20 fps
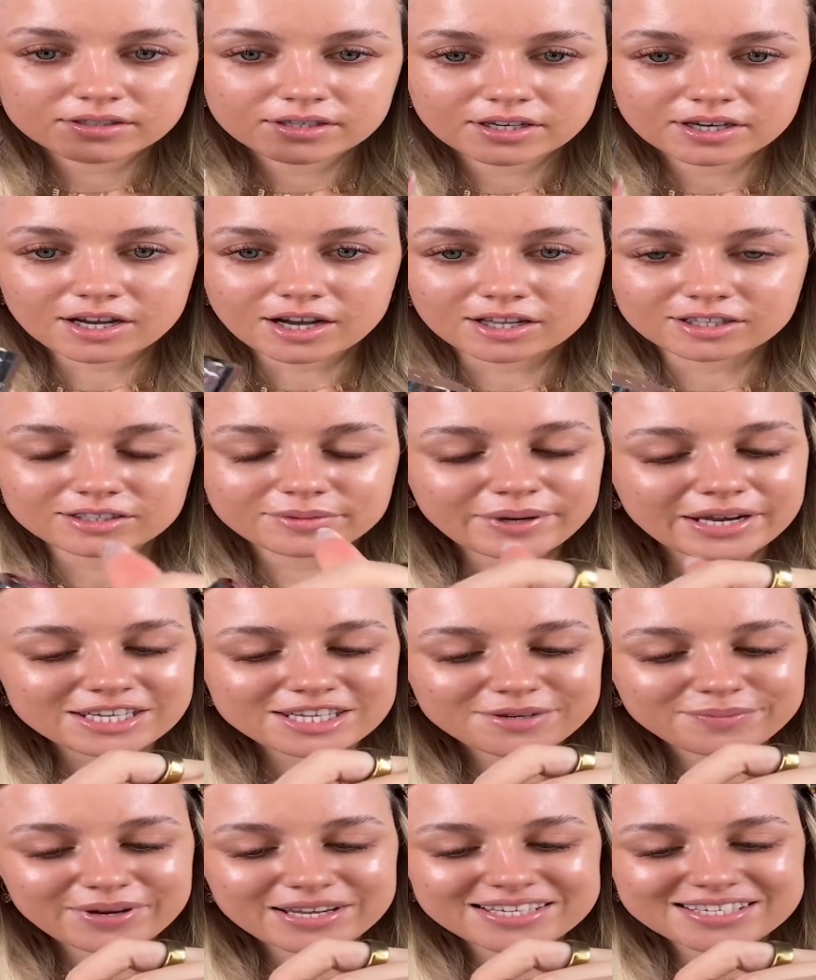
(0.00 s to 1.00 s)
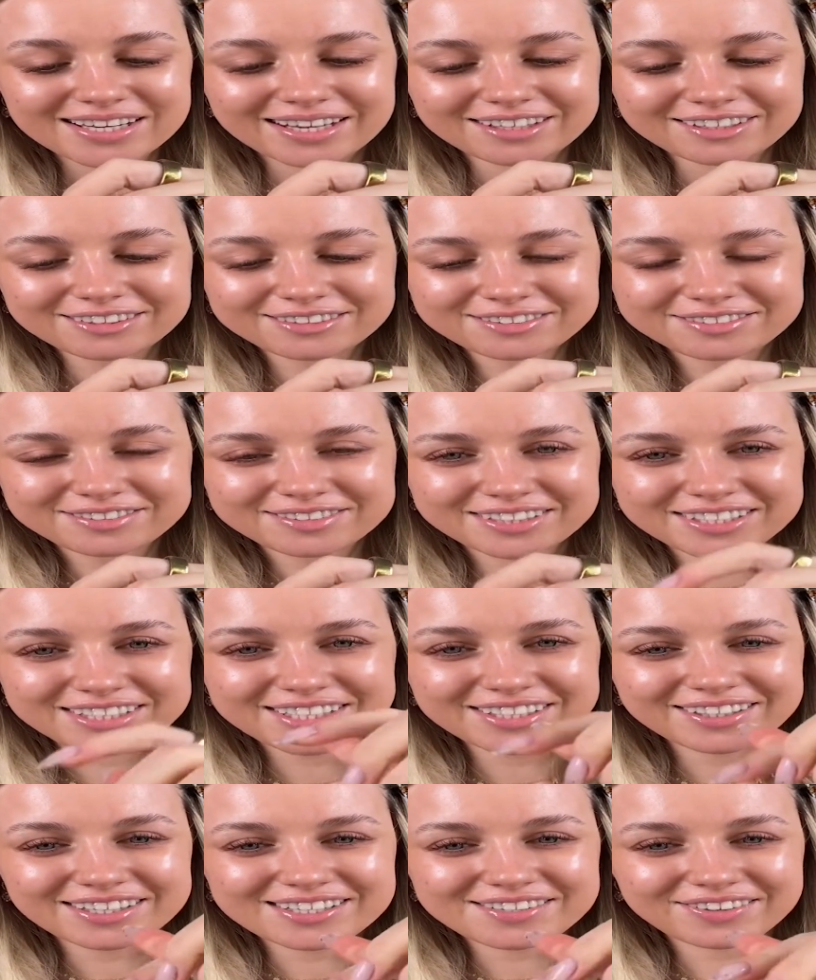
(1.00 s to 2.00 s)
Color matching myself to
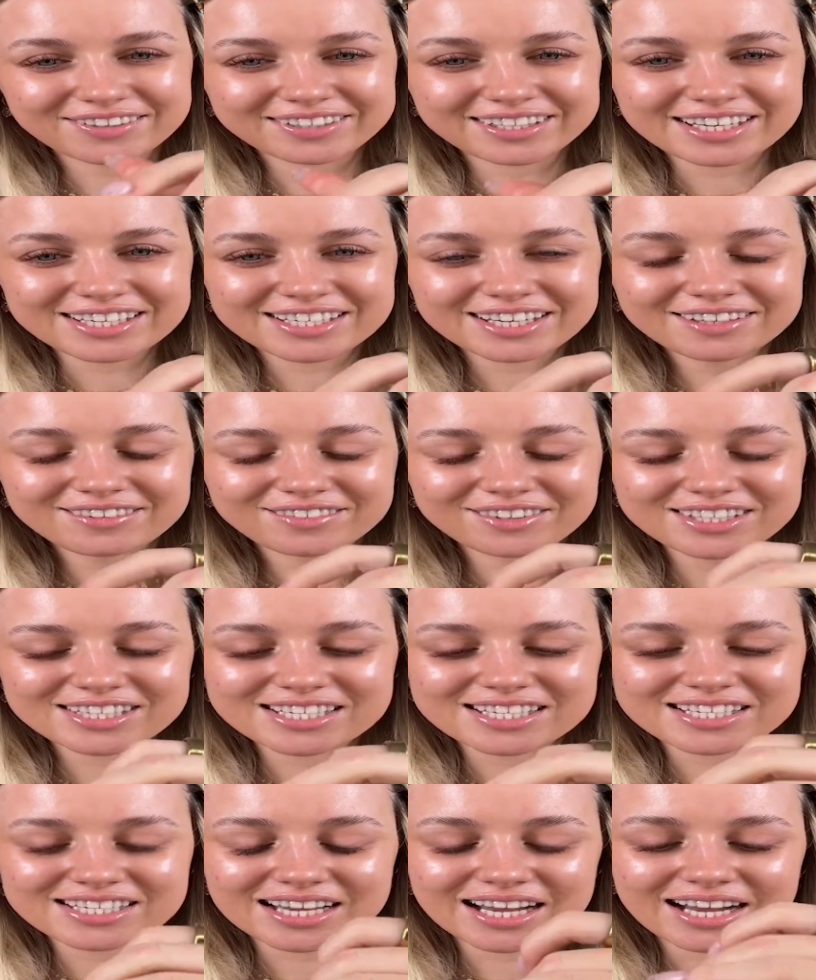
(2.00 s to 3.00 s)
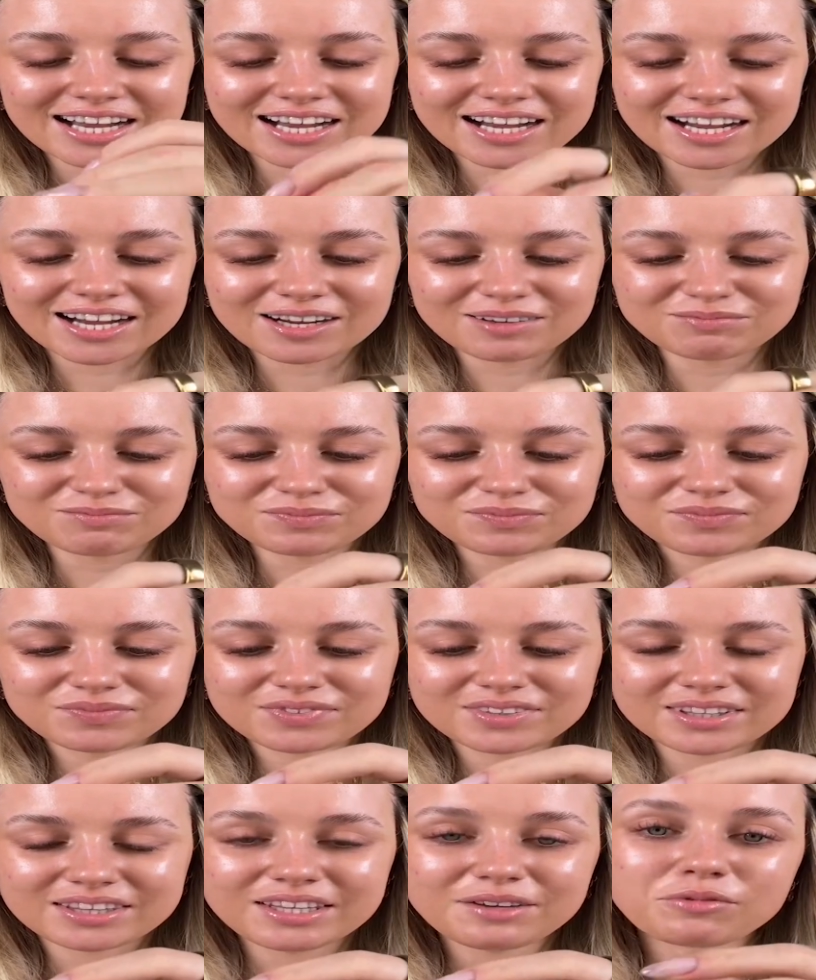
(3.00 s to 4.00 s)
this foundation was
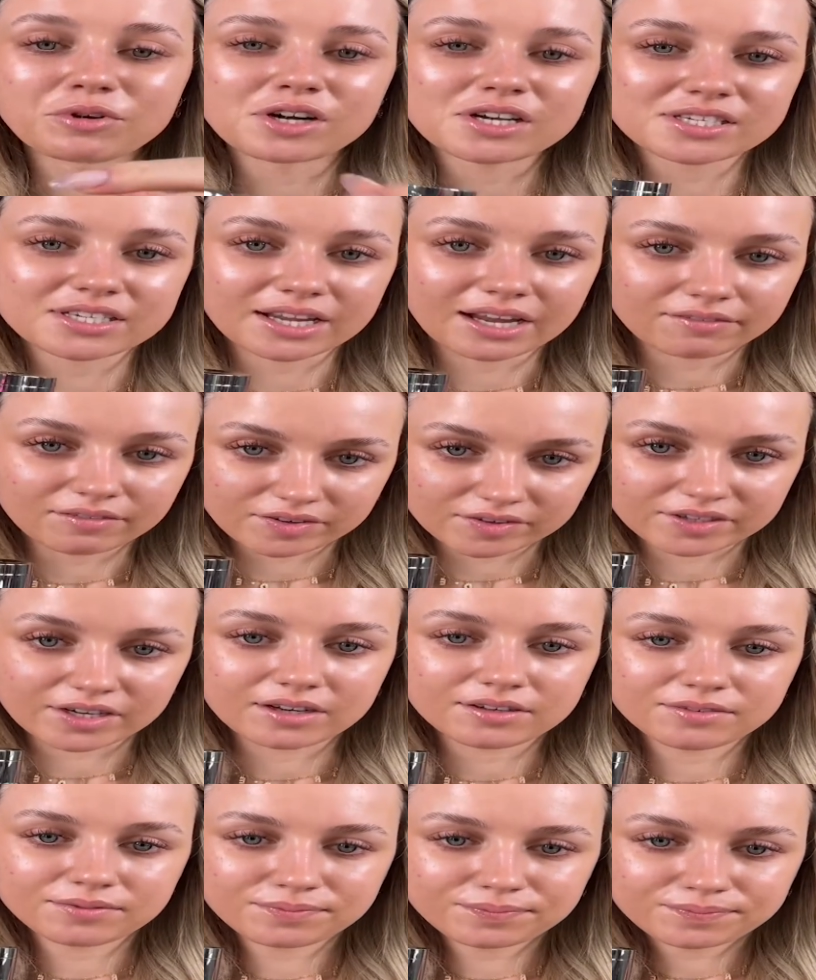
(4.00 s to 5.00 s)
the worst thing I've ever done.